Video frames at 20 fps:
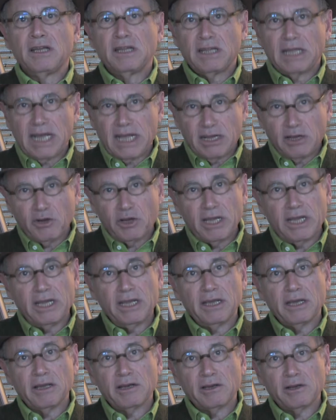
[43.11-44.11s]
that are
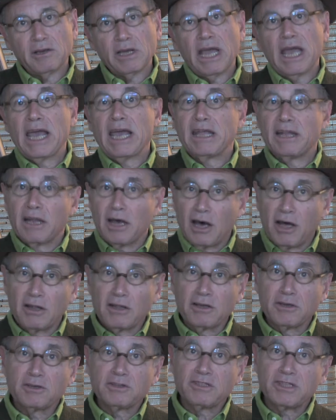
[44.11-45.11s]
here and
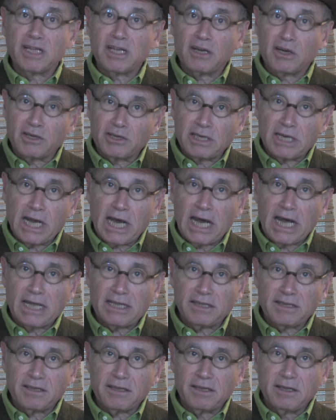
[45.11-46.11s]
others that are
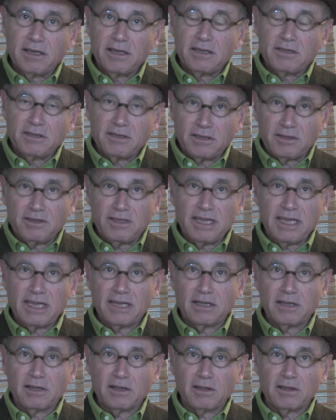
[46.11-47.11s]
not to
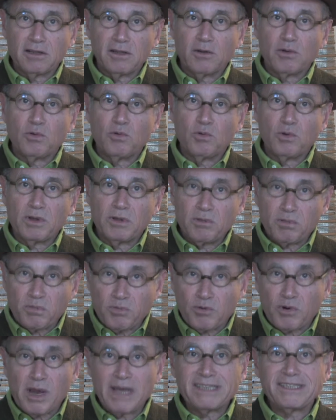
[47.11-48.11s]
deal with
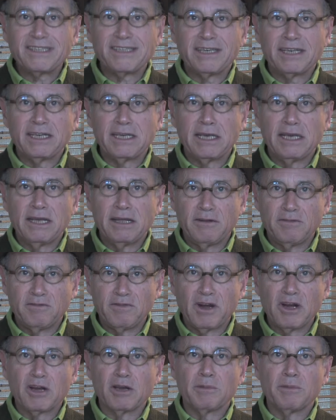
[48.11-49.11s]
pressing
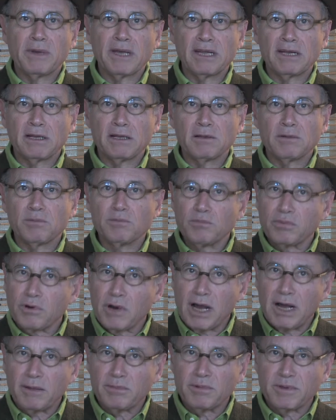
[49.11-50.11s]
environmental
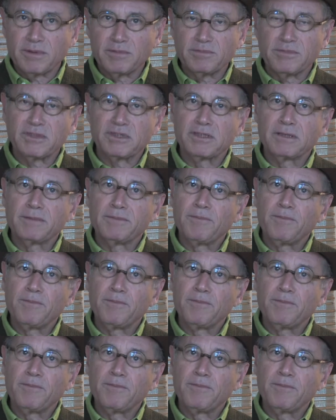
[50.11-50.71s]
problems.